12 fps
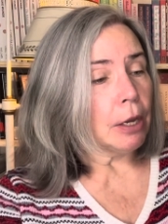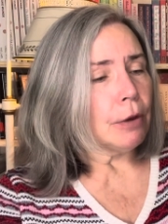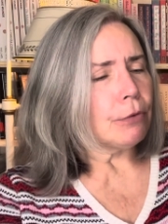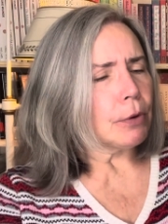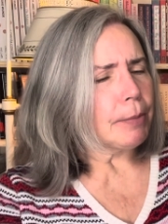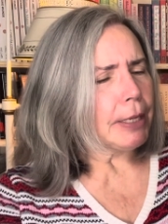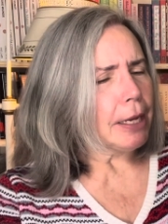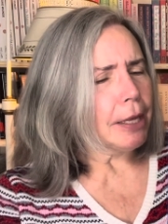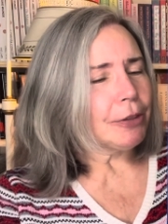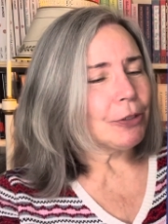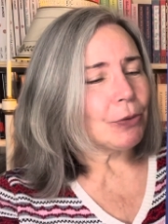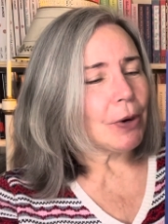For
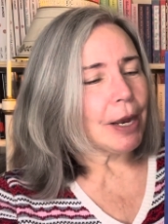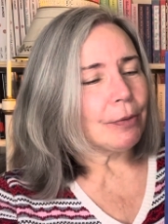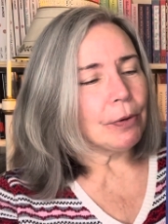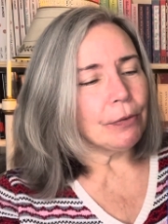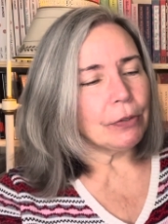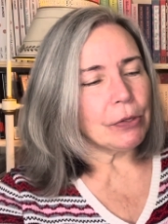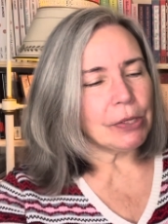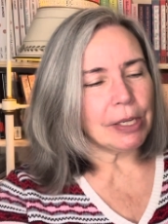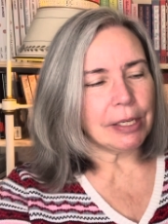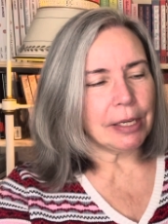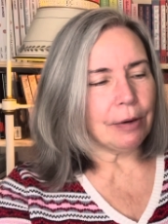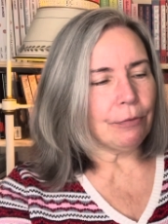beyond the dry rivers
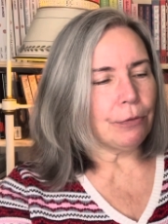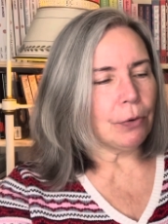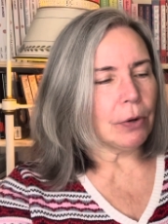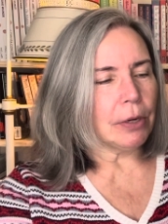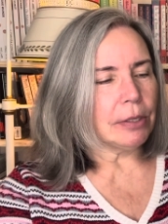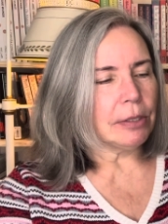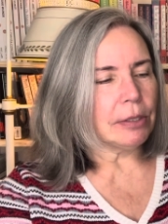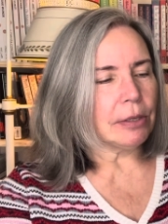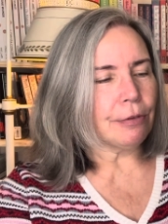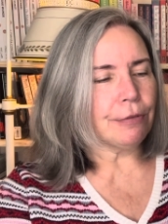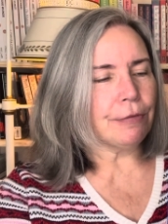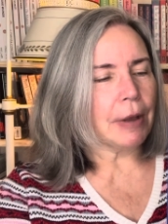and dead forests,
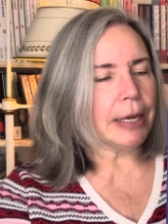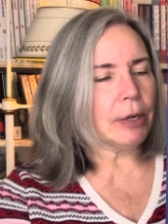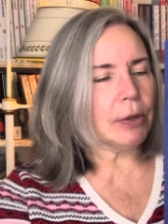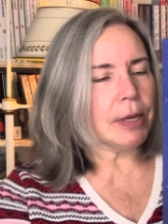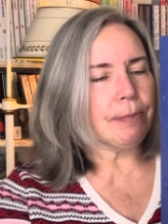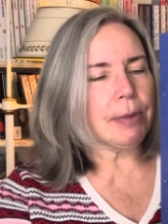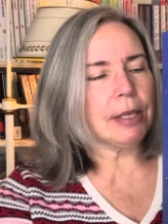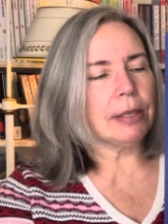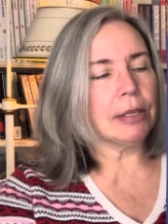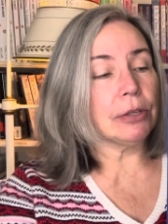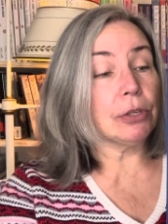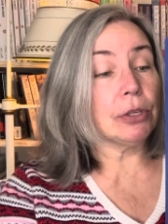a fiery myth
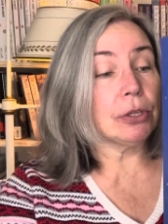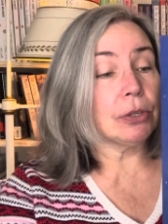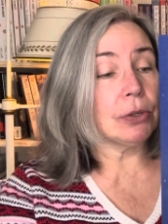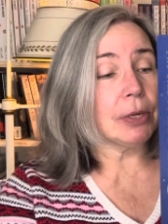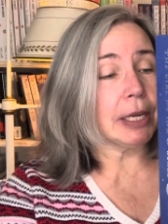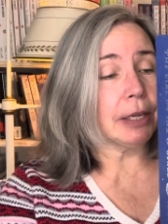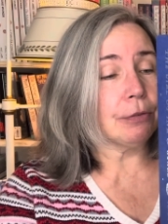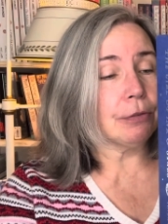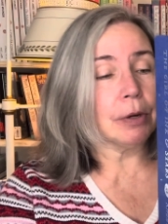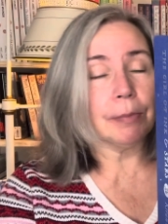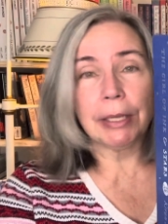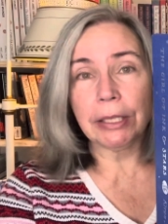is stirring
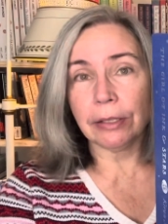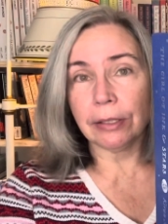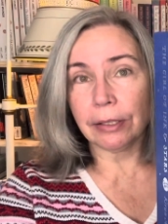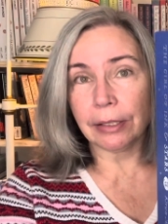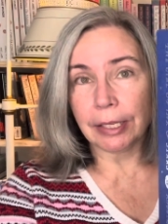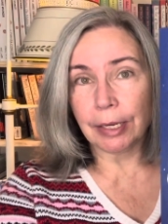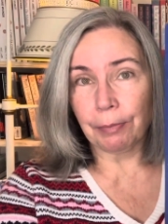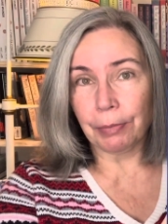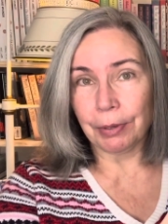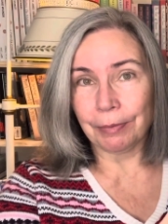from its sleep.